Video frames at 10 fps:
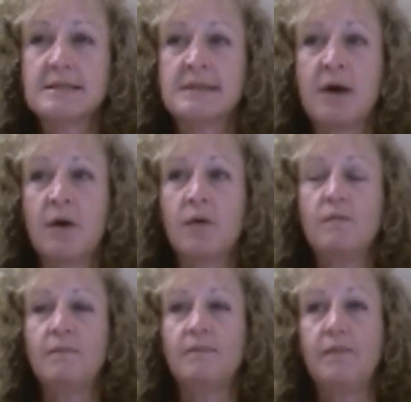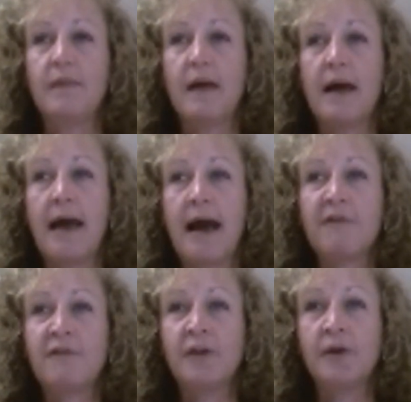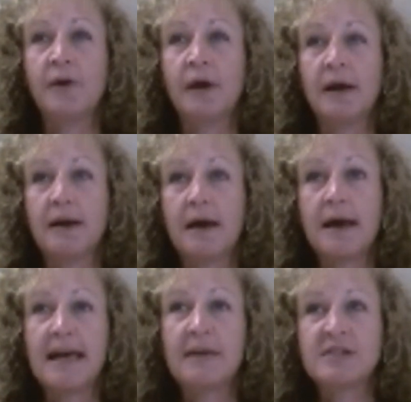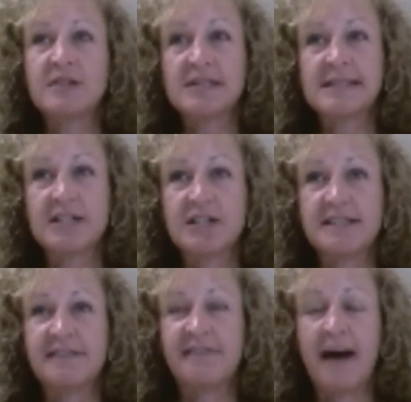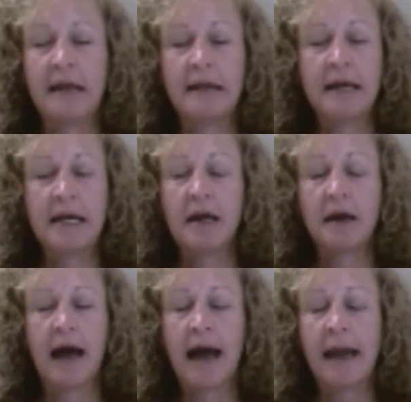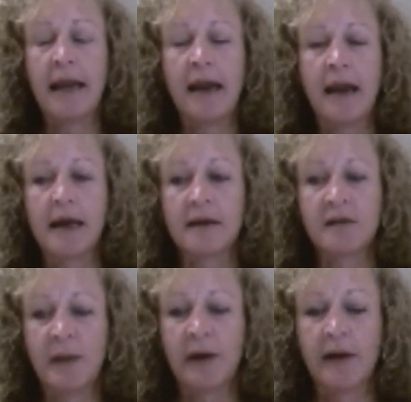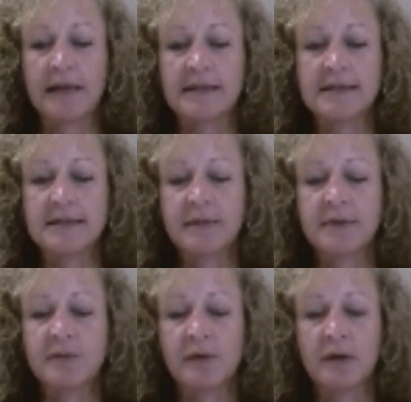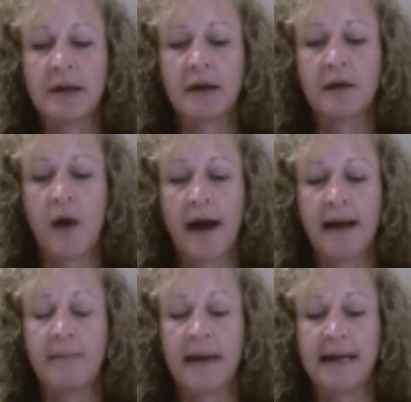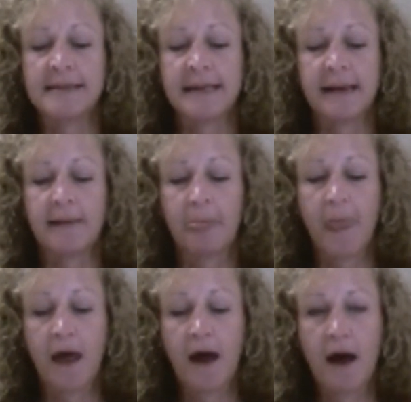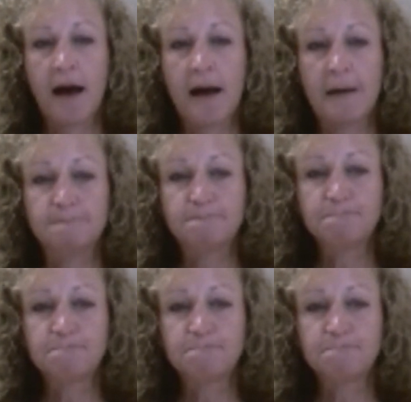So after, it was just such a divinely guided experience. It was really quite amazing. A